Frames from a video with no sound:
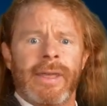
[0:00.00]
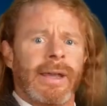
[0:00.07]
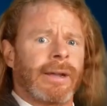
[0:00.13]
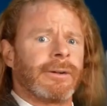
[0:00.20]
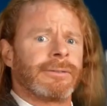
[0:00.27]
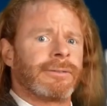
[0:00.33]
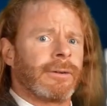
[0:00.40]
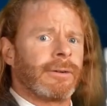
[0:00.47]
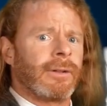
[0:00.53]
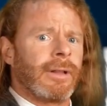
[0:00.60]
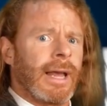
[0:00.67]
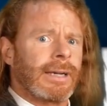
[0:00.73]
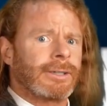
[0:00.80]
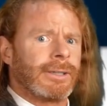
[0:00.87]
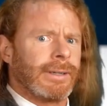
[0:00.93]
the Arizona
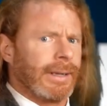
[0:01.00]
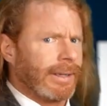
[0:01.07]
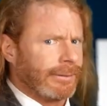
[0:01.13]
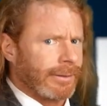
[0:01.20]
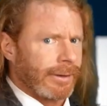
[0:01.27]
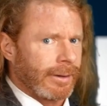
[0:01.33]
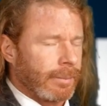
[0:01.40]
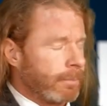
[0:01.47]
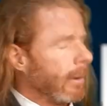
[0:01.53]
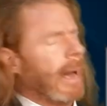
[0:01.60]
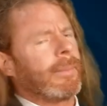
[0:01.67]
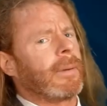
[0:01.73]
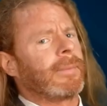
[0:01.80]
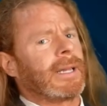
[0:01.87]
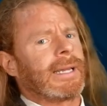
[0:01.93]
election, is there?
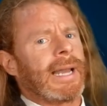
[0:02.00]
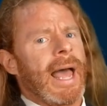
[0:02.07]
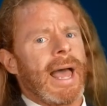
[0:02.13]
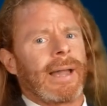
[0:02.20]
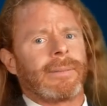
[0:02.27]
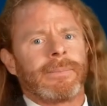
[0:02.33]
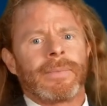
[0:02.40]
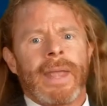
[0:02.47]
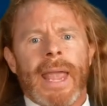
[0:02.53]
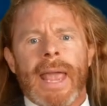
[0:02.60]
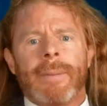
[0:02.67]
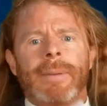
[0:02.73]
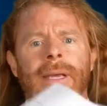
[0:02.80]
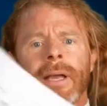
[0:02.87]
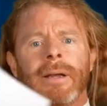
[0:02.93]
Probably not.
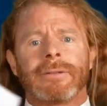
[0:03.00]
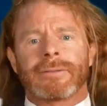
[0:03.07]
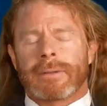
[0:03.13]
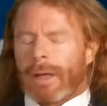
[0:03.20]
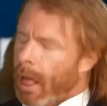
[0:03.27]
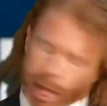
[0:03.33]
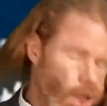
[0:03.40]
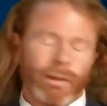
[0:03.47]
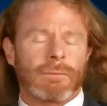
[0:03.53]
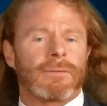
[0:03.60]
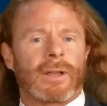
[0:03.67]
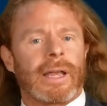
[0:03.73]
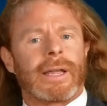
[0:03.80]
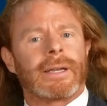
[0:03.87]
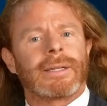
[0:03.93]
And because
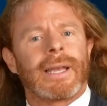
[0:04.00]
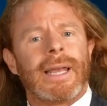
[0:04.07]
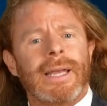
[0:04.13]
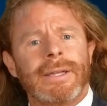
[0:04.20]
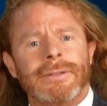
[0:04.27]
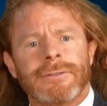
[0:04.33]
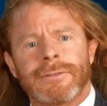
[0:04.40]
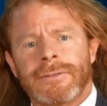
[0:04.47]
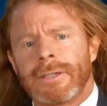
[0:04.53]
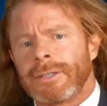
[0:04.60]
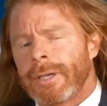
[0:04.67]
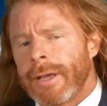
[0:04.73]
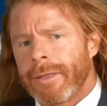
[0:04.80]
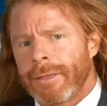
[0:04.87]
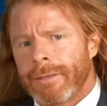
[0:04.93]
COVID is
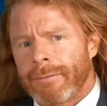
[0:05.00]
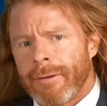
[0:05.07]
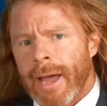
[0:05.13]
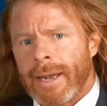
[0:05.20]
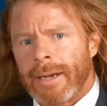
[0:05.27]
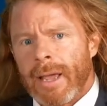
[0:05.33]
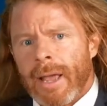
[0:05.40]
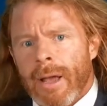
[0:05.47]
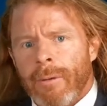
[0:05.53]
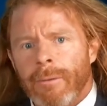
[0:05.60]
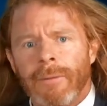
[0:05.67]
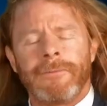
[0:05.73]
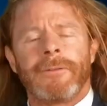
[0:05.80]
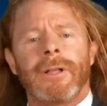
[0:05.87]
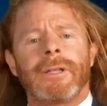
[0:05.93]
such a threat,
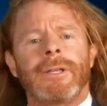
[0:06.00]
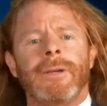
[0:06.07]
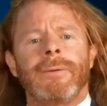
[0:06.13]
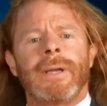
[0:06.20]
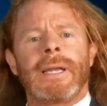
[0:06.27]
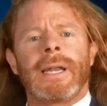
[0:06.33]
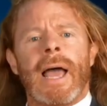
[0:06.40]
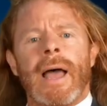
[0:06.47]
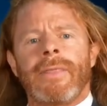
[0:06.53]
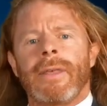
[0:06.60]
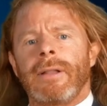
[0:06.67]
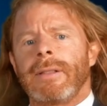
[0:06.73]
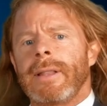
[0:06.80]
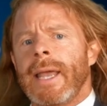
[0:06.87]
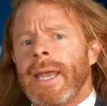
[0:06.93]
we'll fill you in on
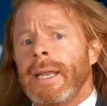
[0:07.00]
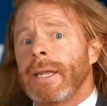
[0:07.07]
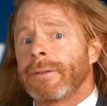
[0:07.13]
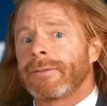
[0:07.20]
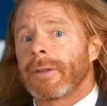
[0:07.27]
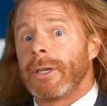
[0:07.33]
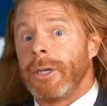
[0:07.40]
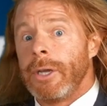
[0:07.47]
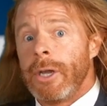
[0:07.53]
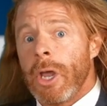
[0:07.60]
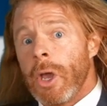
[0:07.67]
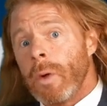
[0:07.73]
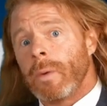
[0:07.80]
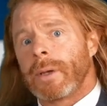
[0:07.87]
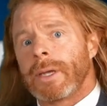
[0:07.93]
the latest
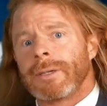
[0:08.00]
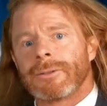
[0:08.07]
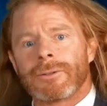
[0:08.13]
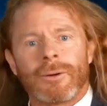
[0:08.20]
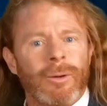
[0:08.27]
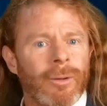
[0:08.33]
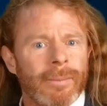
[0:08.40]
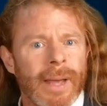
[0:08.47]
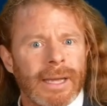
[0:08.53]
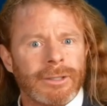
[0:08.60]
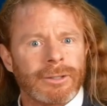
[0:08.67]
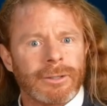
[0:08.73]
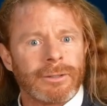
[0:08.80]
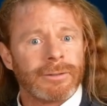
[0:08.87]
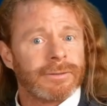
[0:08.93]
new control
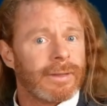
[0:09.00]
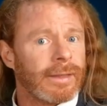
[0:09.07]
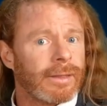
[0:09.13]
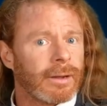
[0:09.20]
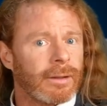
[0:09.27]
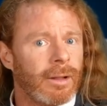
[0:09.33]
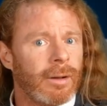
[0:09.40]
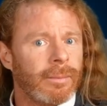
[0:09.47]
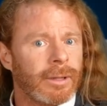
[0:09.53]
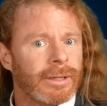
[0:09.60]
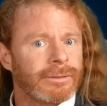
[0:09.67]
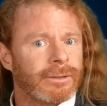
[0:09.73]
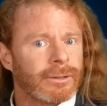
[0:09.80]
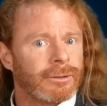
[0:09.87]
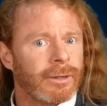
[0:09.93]
measures that the
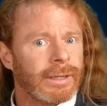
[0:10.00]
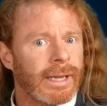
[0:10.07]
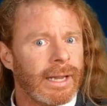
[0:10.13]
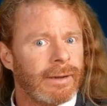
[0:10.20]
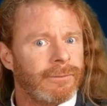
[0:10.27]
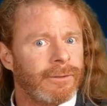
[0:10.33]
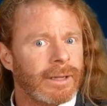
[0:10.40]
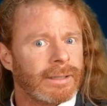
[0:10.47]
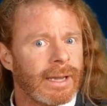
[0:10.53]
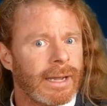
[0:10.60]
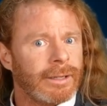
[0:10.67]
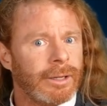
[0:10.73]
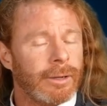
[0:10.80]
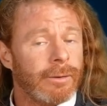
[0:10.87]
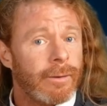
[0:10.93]
globalists are trying to inflict
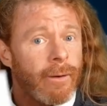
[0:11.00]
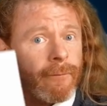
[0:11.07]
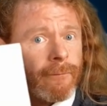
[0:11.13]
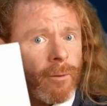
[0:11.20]
on you